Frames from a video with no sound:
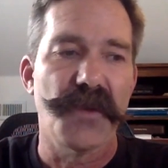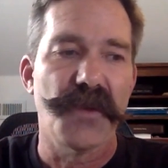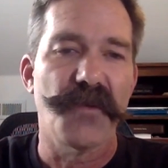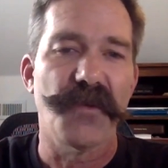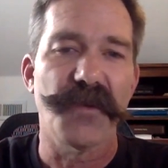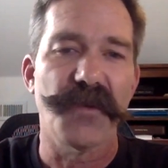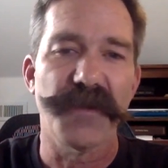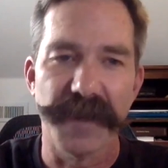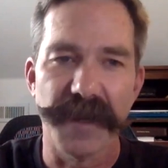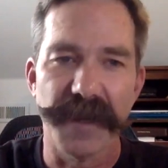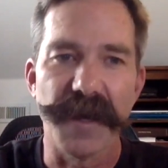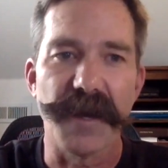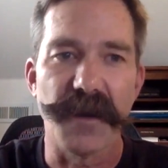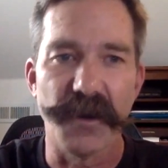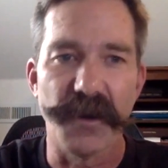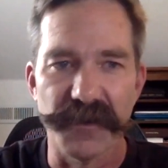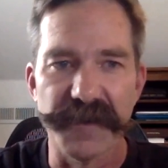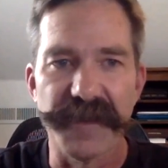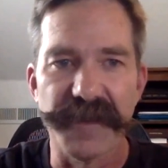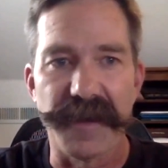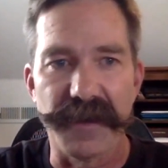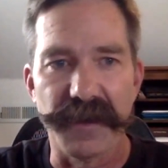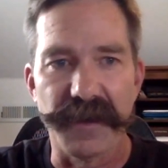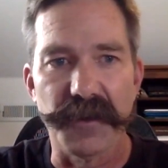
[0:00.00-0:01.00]
Well, they got
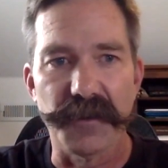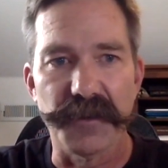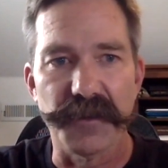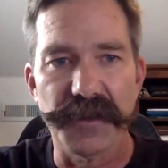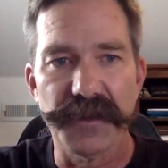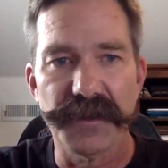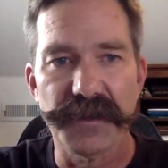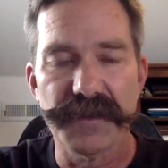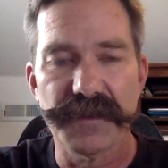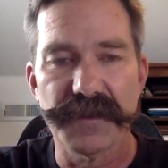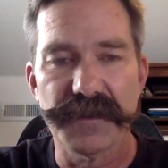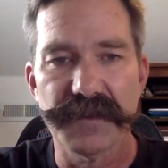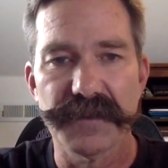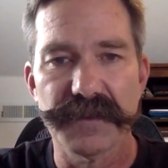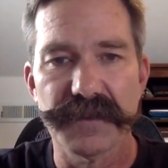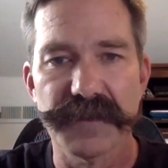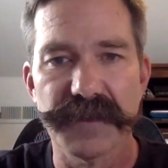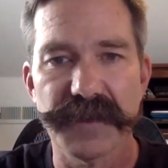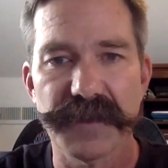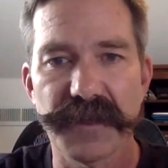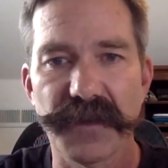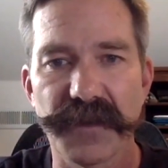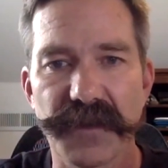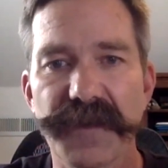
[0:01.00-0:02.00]
over that hump.
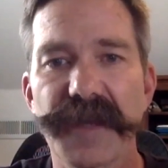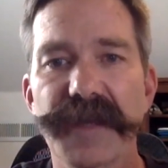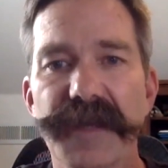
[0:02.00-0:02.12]
You know,